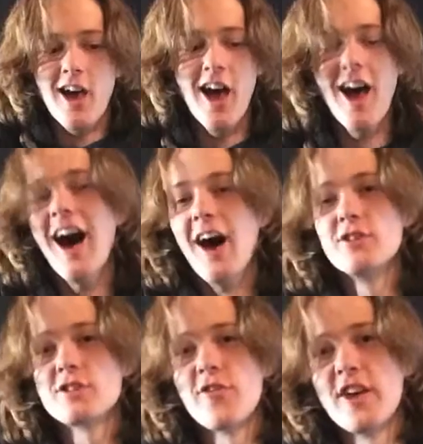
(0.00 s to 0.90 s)
I
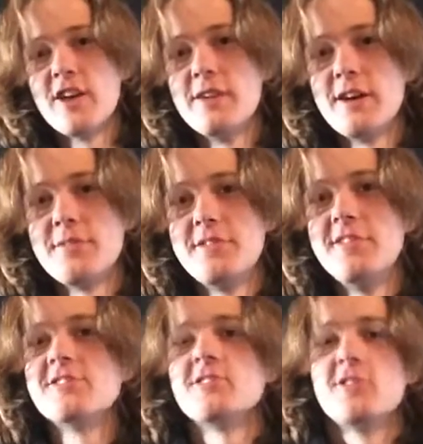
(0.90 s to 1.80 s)
was thinking
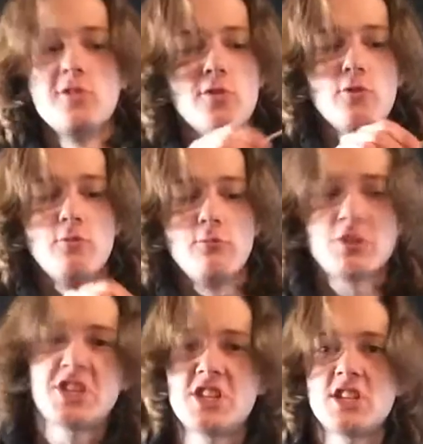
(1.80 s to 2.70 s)
about just
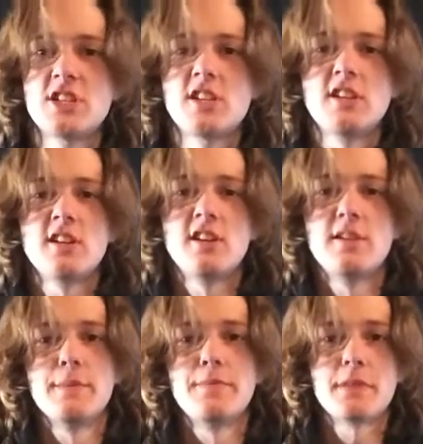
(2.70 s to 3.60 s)
whoosh,
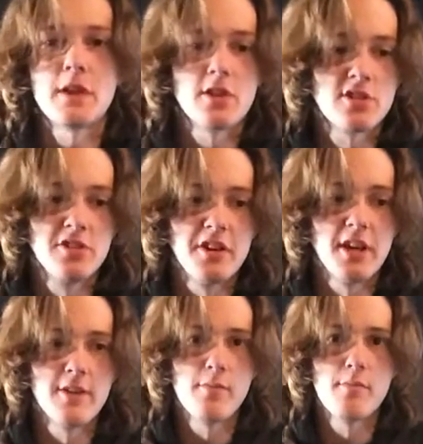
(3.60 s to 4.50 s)
it's on the
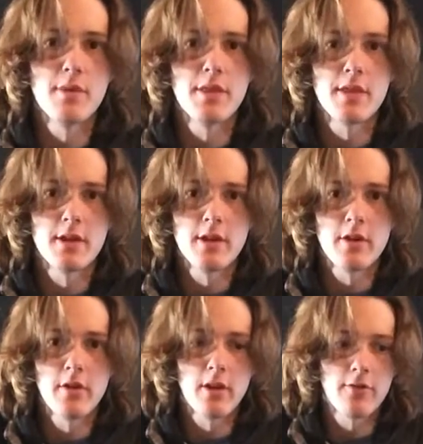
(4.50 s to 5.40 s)
knife, but then
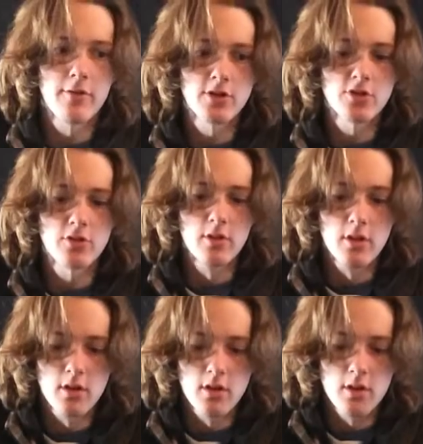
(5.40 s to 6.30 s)
no, I don't think so.
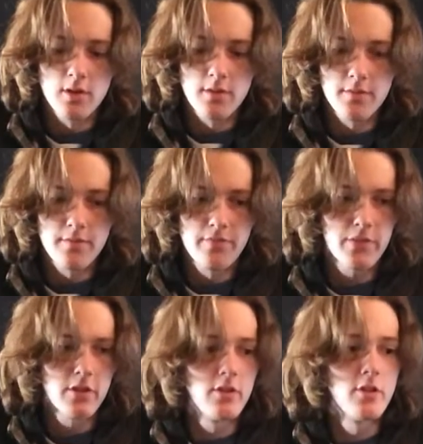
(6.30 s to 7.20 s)

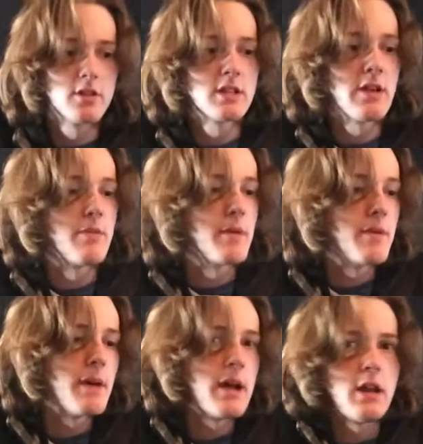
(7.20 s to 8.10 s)
Because that would be
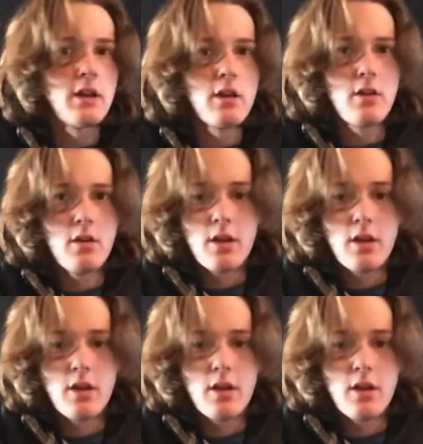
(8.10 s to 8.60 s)
a bad idea.